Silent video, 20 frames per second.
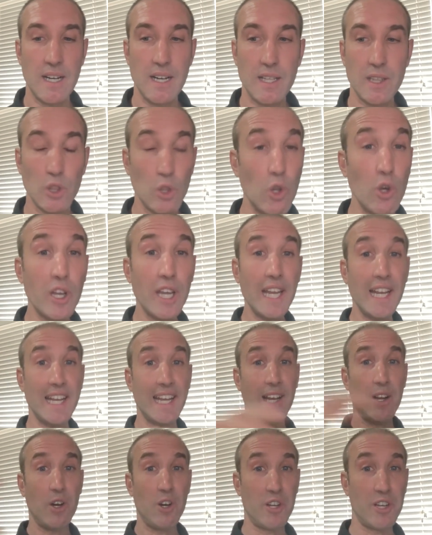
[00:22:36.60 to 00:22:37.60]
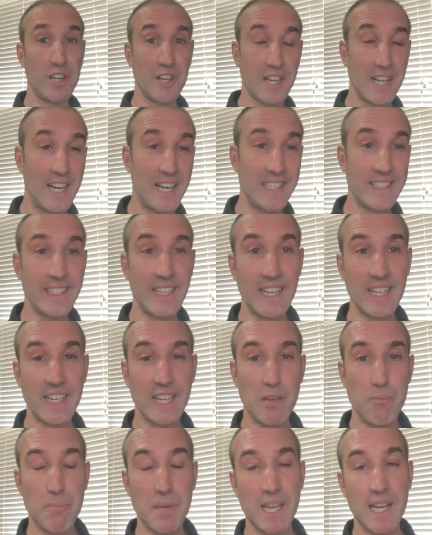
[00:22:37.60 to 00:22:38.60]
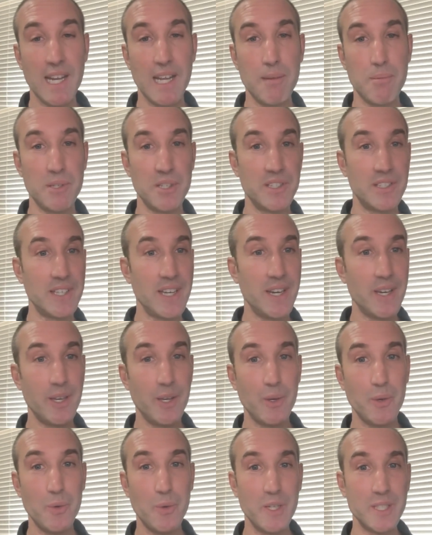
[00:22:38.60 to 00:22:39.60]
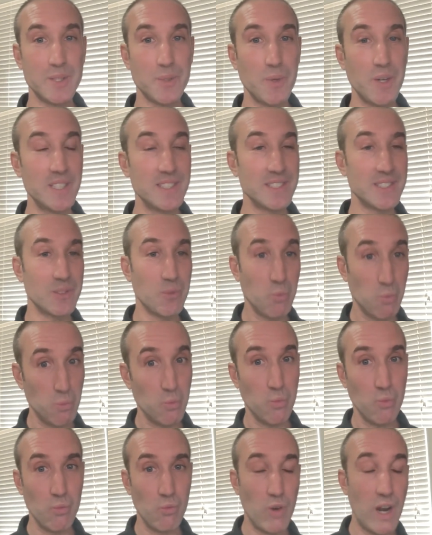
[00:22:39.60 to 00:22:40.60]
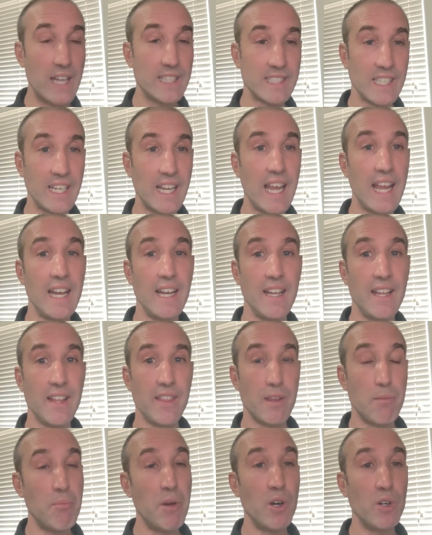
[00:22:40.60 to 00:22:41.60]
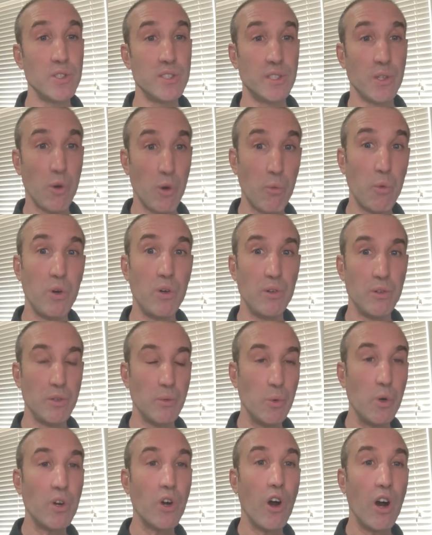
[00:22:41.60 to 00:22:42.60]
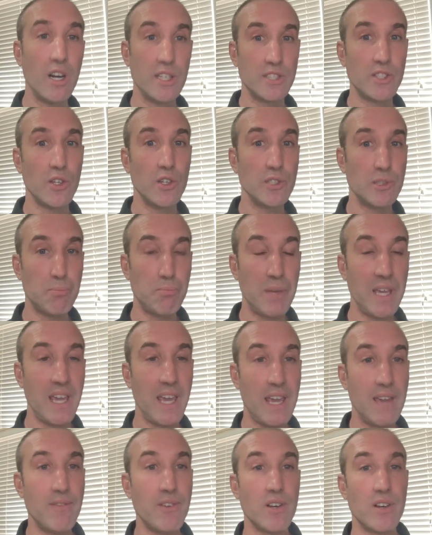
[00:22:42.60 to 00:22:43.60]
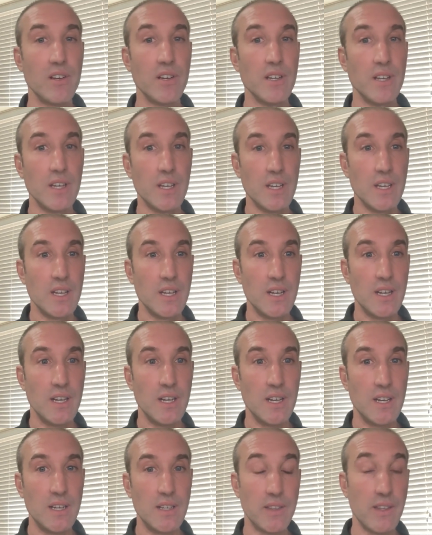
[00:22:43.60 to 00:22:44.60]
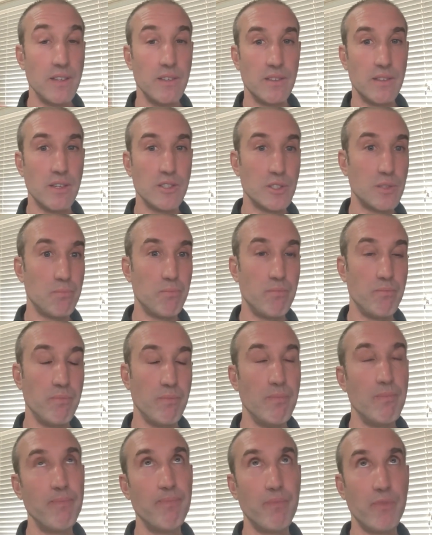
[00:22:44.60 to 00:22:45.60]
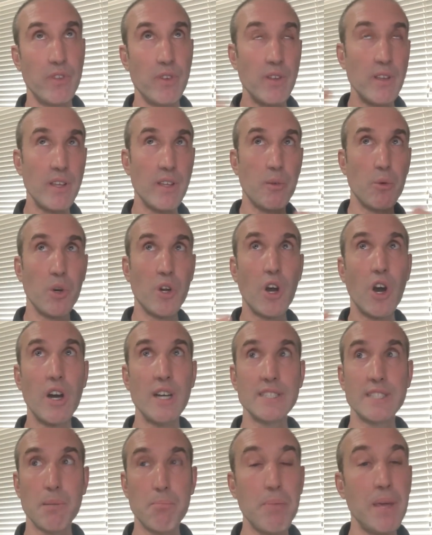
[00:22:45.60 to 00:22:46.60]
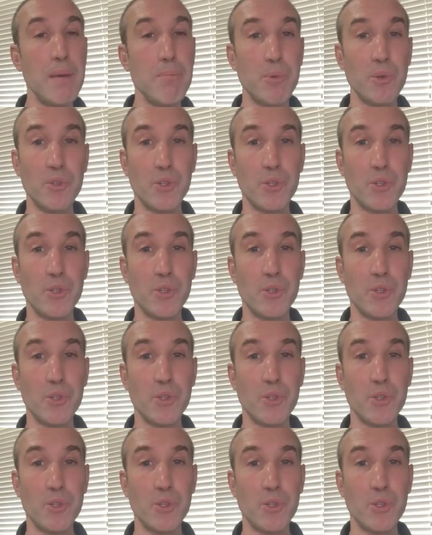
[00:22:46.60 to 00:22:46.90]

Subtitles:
looking at all your content and being able to tell you which ones resonate the most, or will cause those behavior, it will cause the people